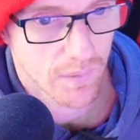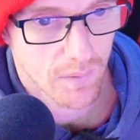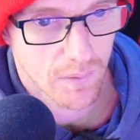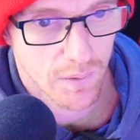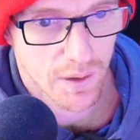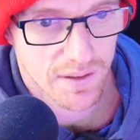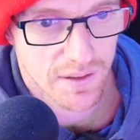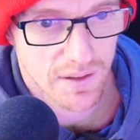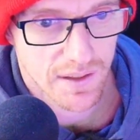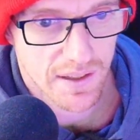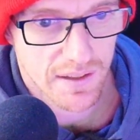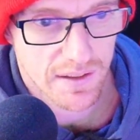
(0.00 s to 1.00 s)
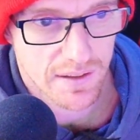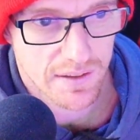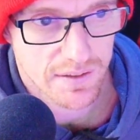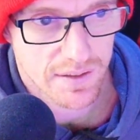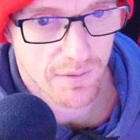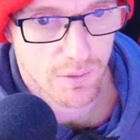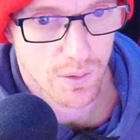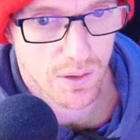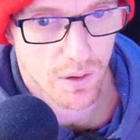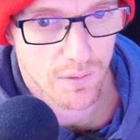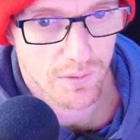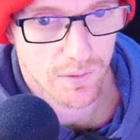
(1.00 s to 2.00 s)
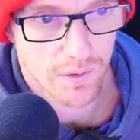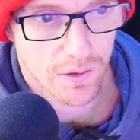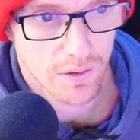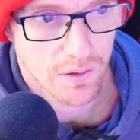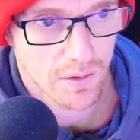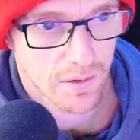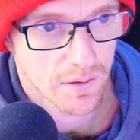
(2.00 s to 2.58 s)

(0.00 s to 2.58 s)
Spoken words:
we'll get to the end here and just have a quick overview.